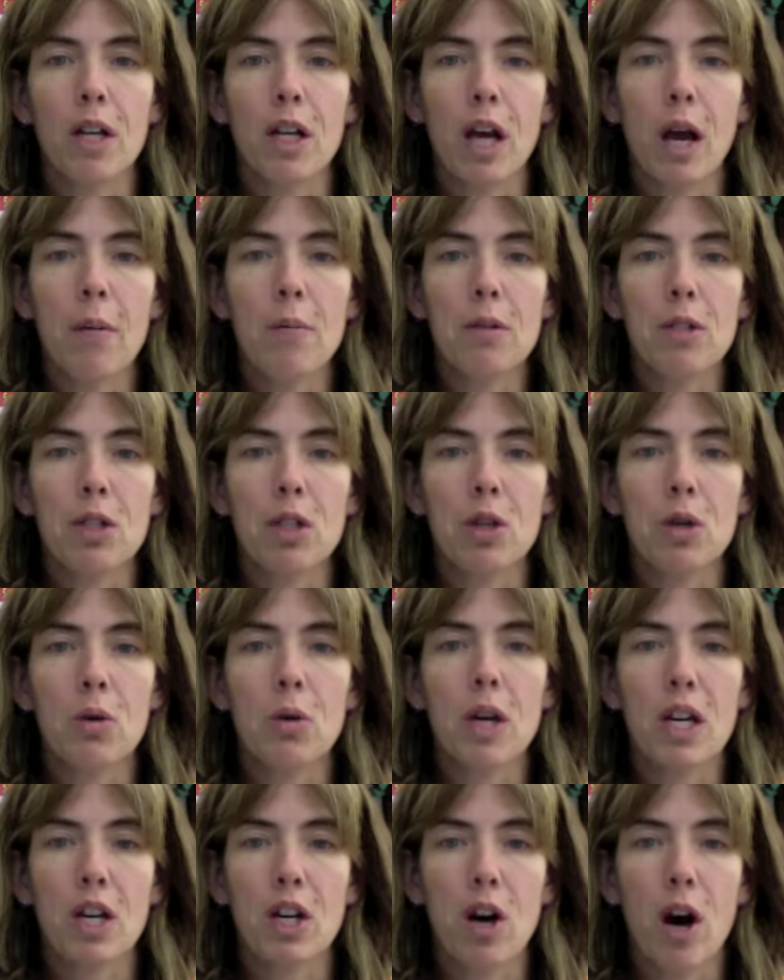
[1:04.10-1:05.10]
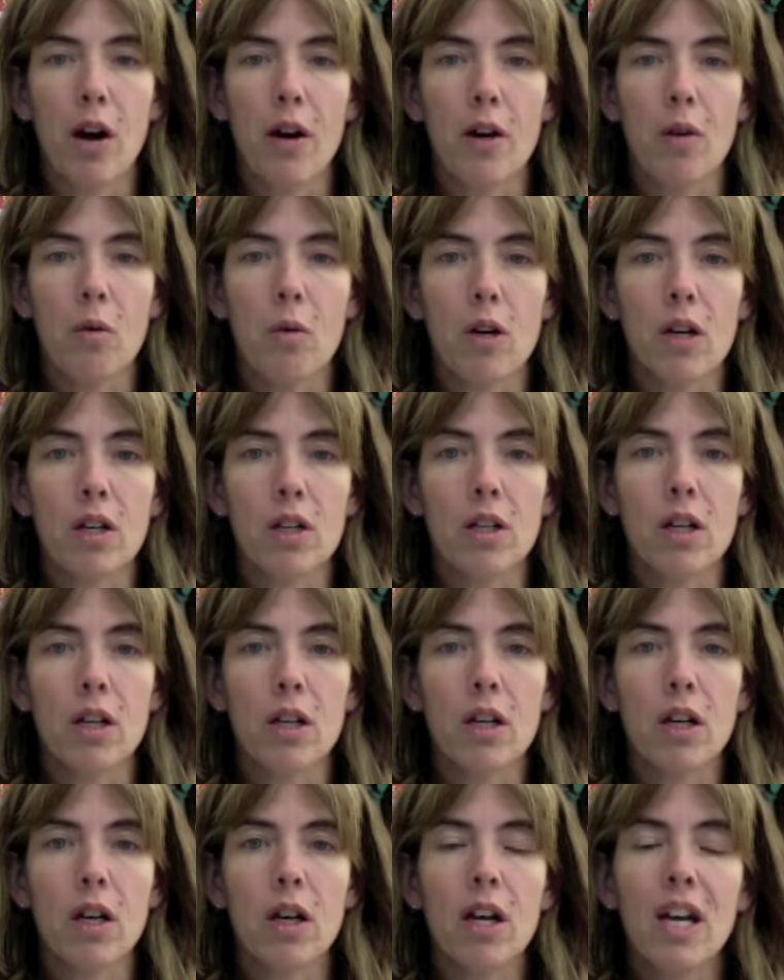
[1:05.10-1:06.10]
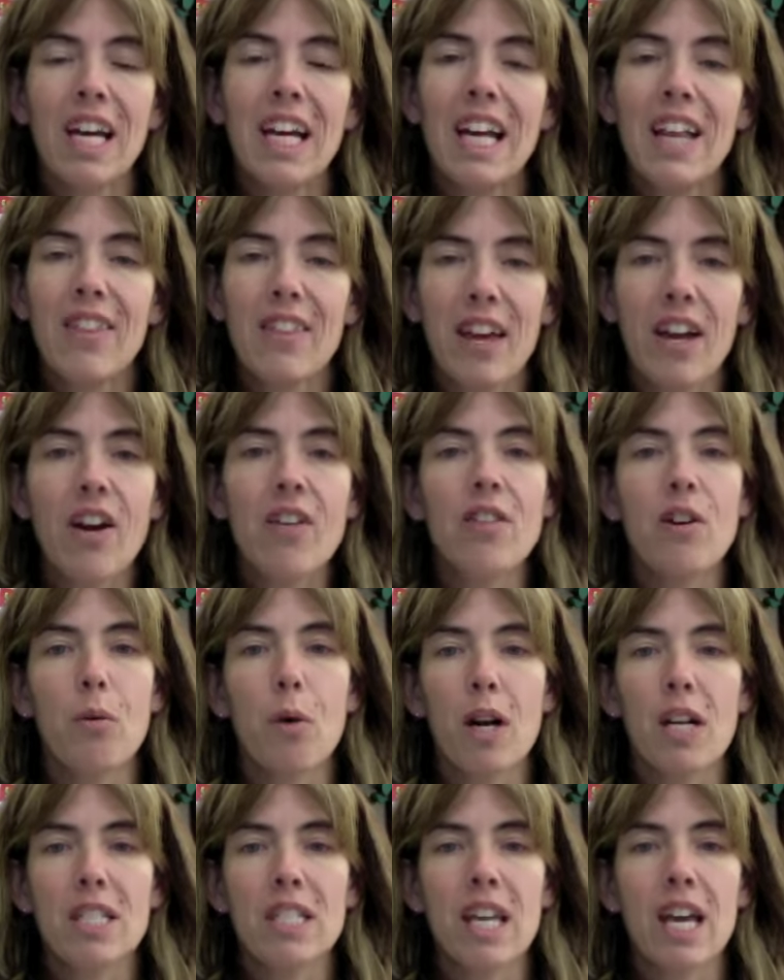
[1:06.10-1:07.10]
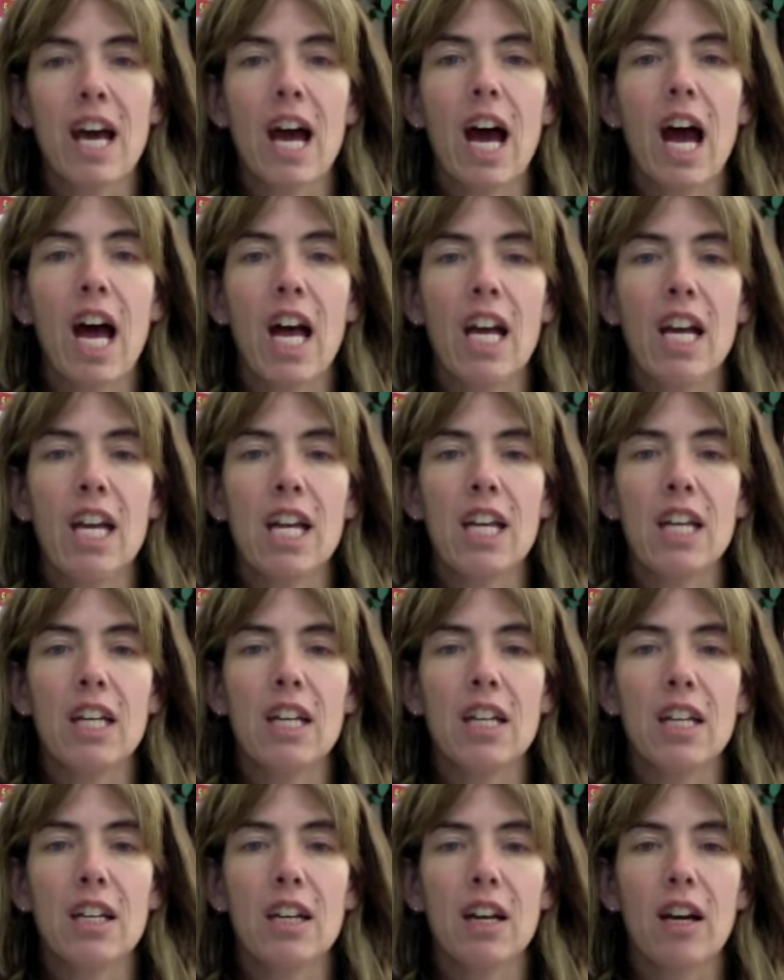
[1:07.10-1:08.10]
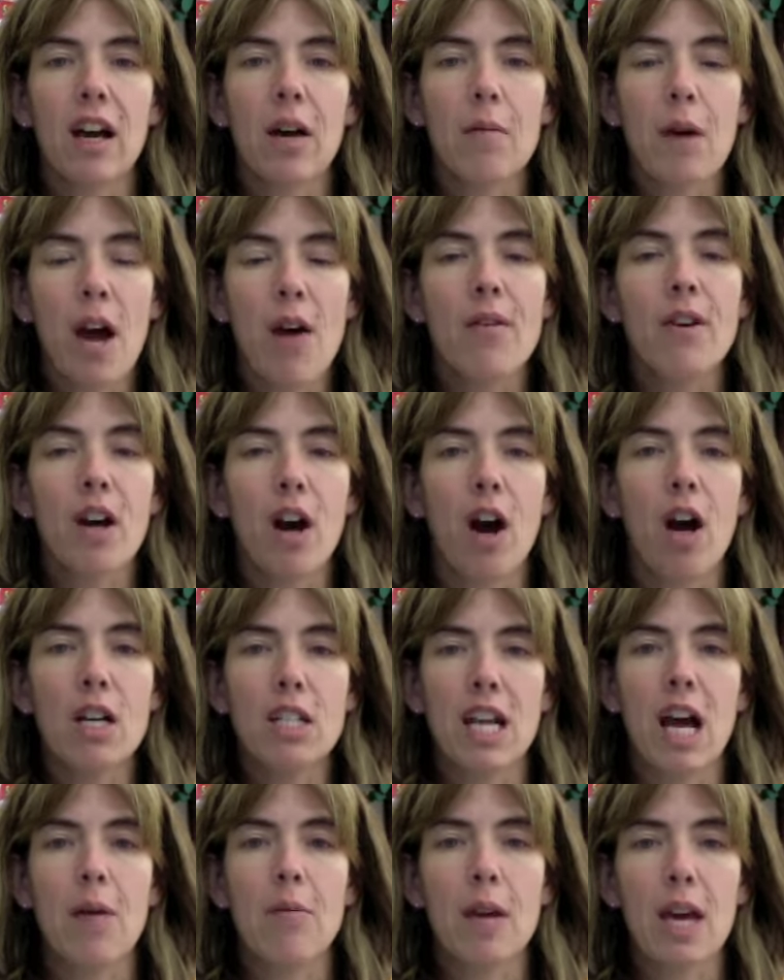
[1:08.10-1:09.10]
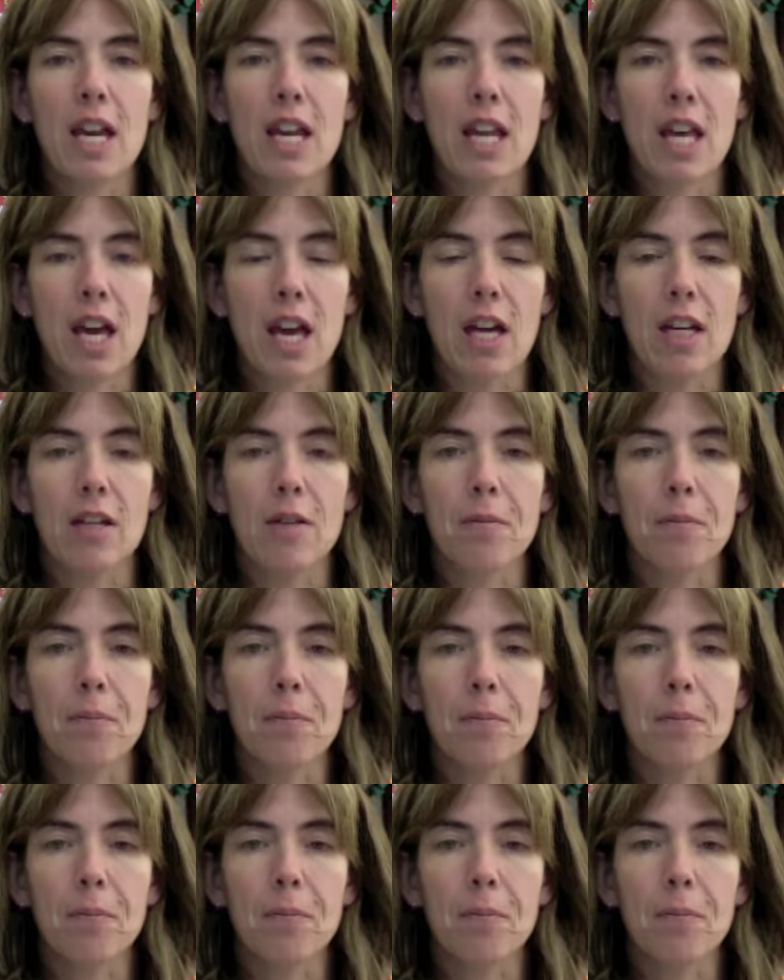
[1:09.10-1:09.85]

it comes to kindergarten work. They are the ones that I am having a hard time getting in.